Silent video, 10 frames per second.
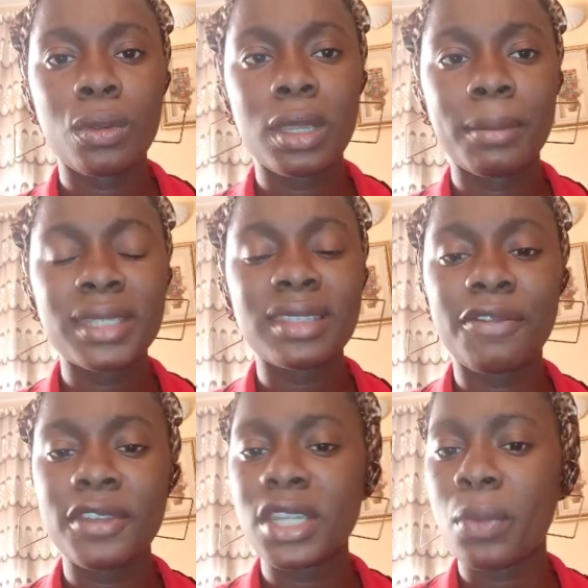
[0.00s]
Mr.
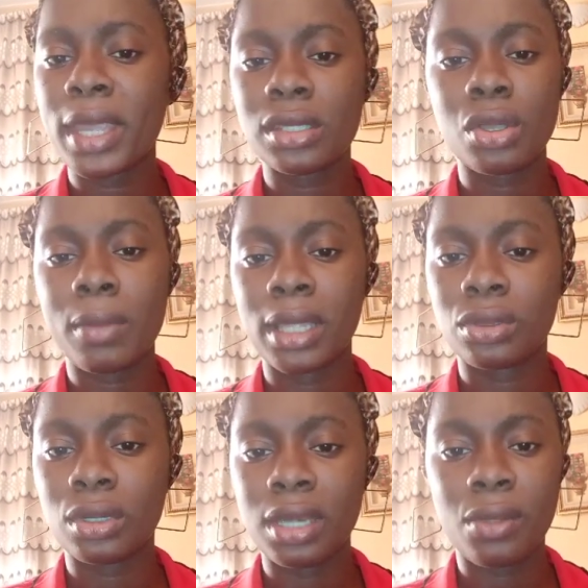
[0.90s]
Fidget went home and
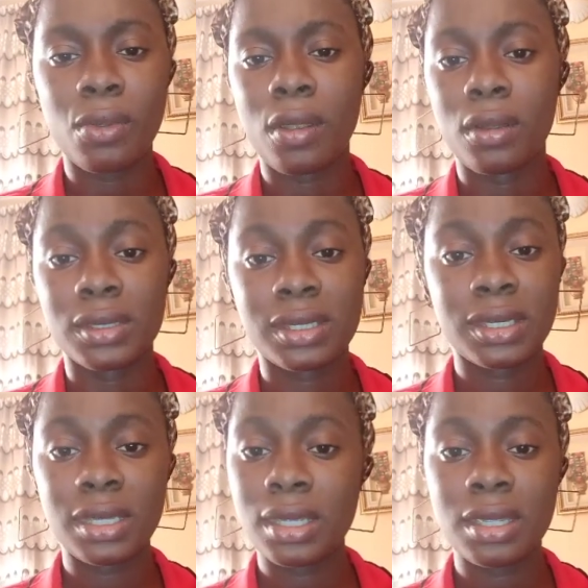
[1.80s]
told Liquorose,
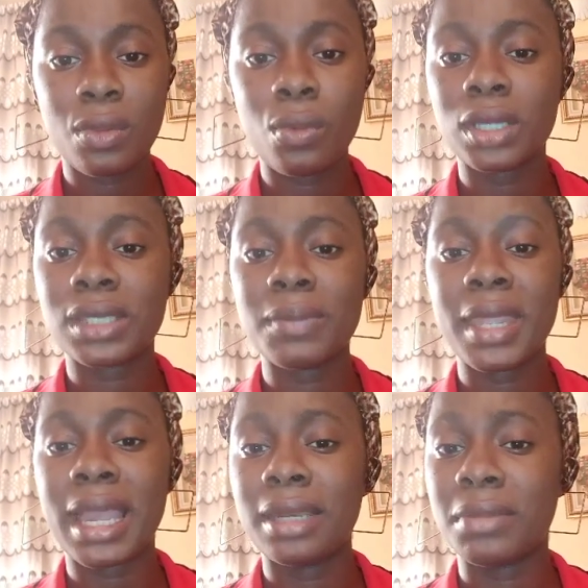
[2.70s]
see what me
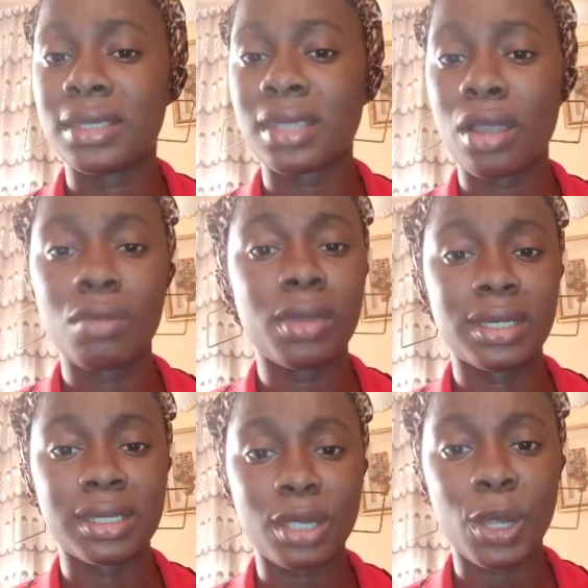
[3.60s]
and Mr. Omo
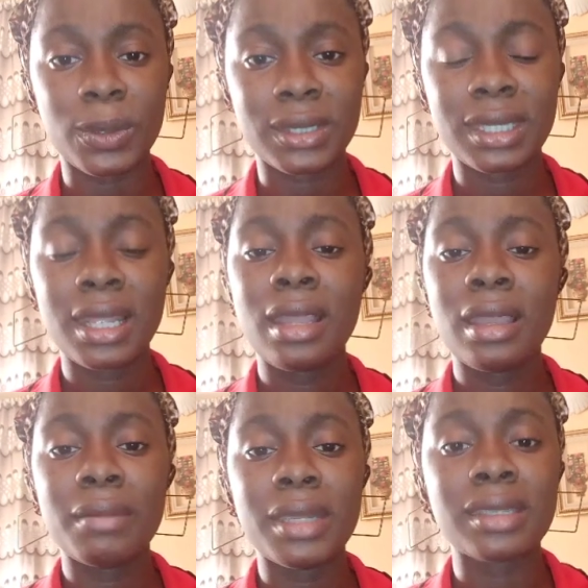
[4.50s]
discussed.
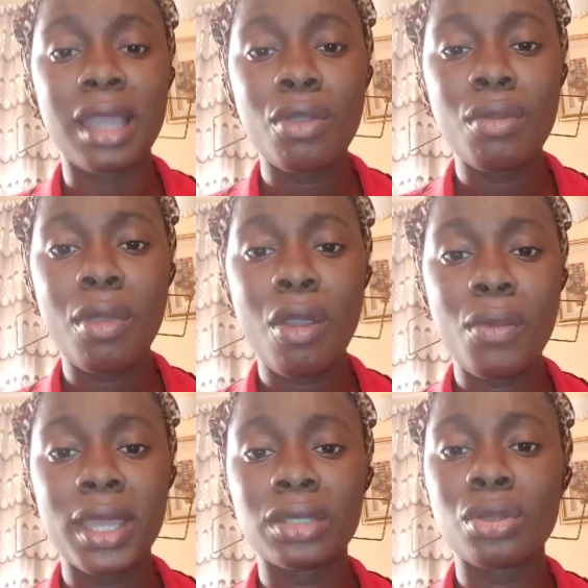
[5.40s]
Mr. Omo
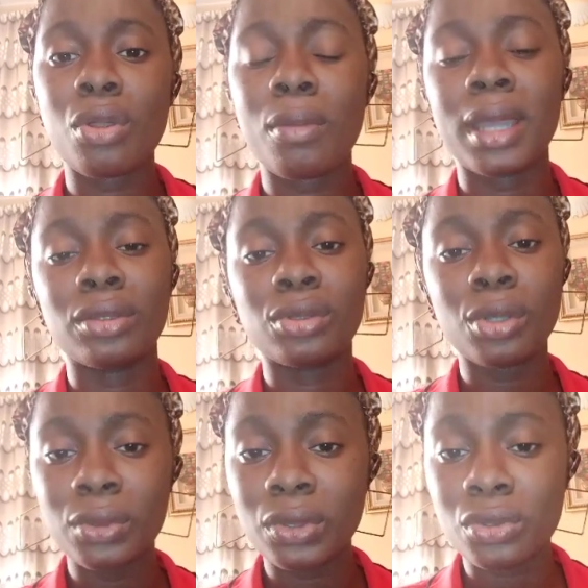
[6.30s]
went home and
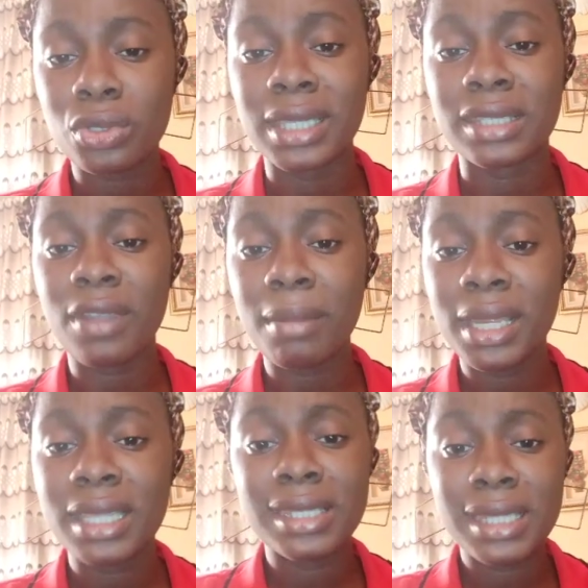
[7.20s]
told also his
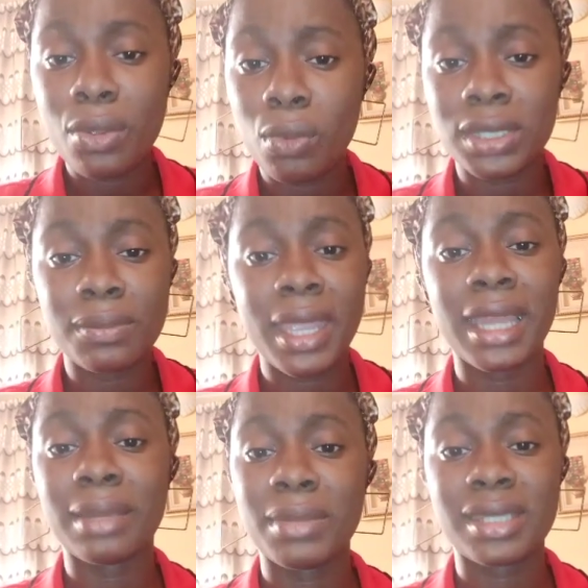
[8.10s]
family, see what me
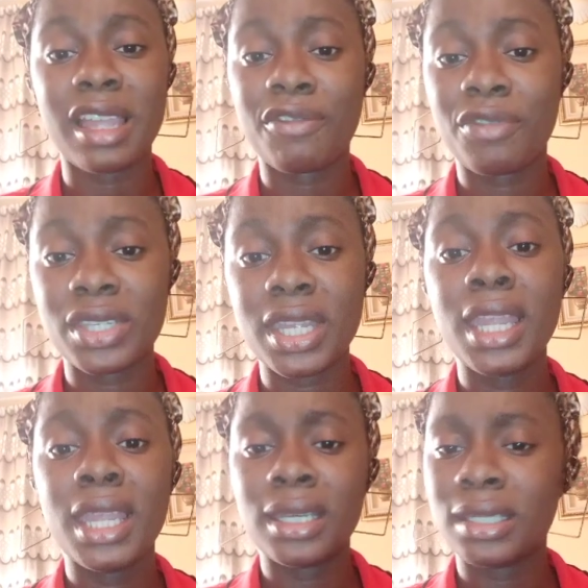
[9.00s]
and Mr. Fidget
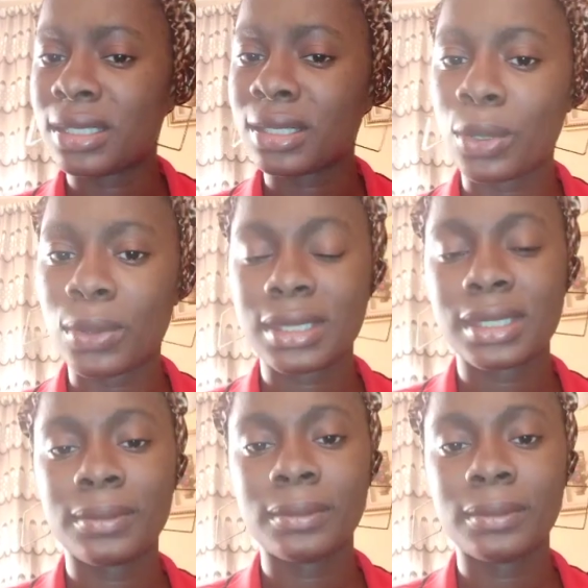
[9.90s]
discussed.